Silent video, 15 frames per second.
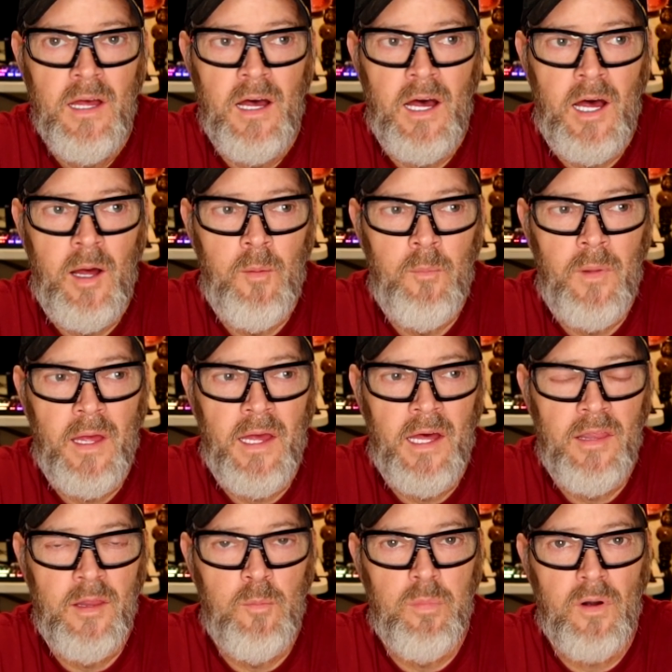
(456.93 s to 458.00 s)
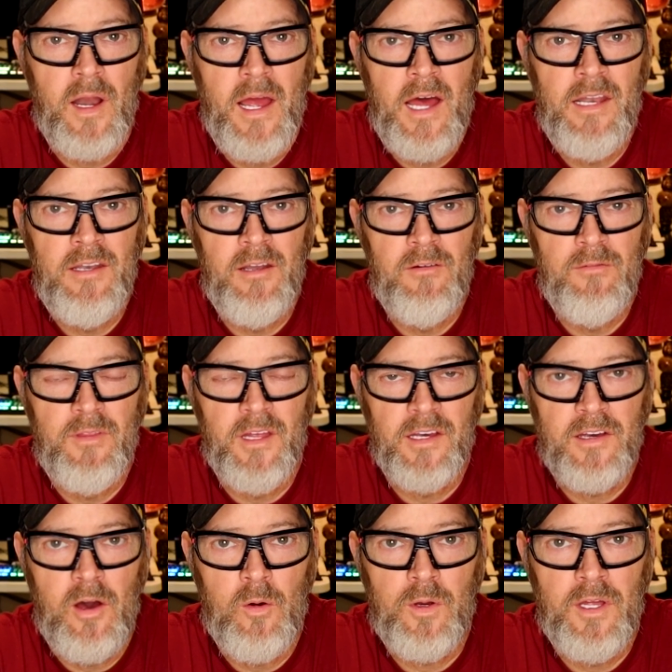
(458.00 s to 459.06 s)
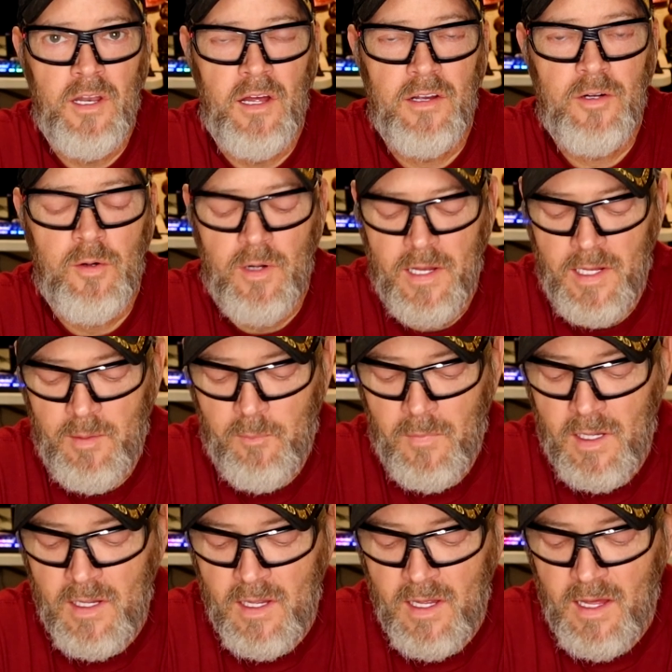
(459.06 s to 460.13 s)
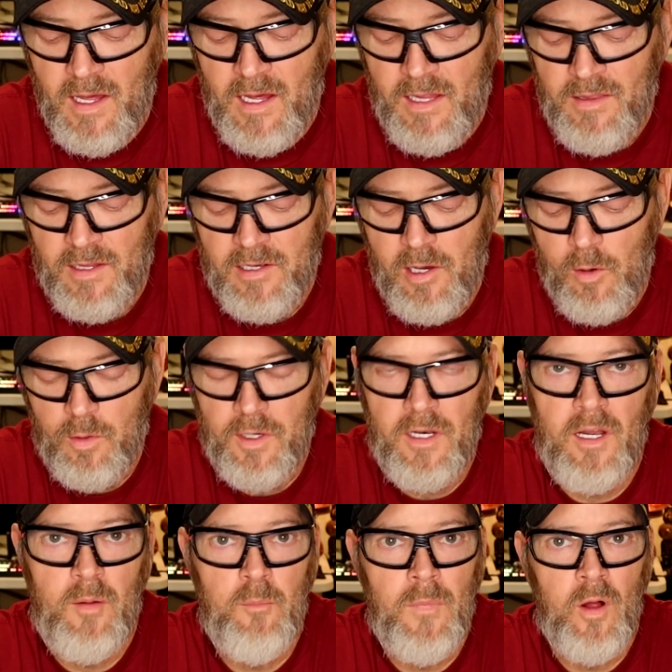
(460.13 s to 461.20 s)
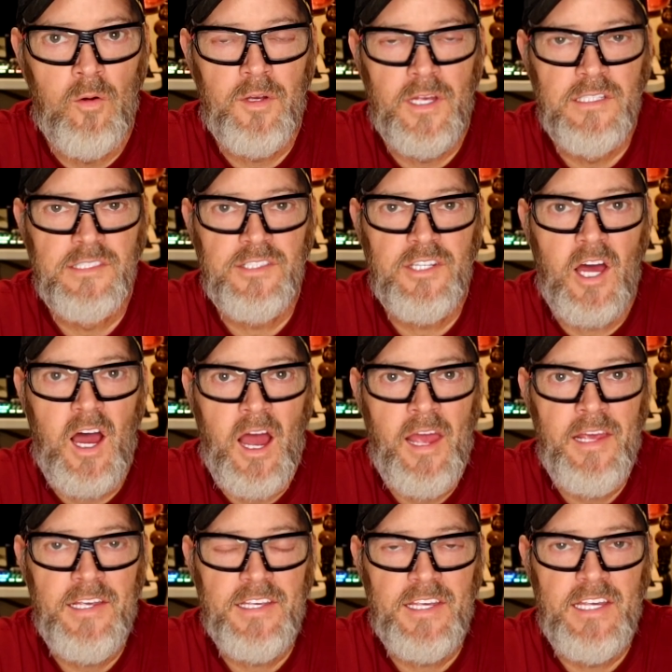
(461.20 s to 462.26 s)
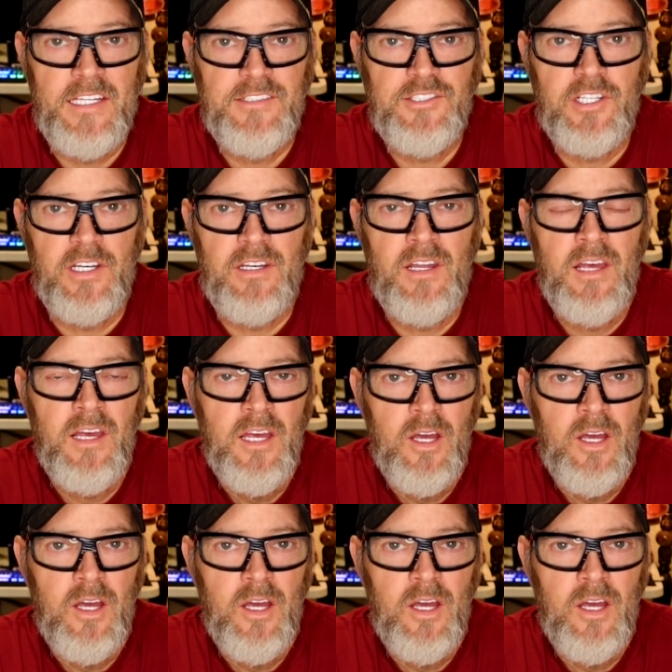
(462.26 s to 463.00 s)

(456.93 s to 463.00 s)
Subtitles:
and the brand of the coconut cream and the coconut milk is Thai Kitchen.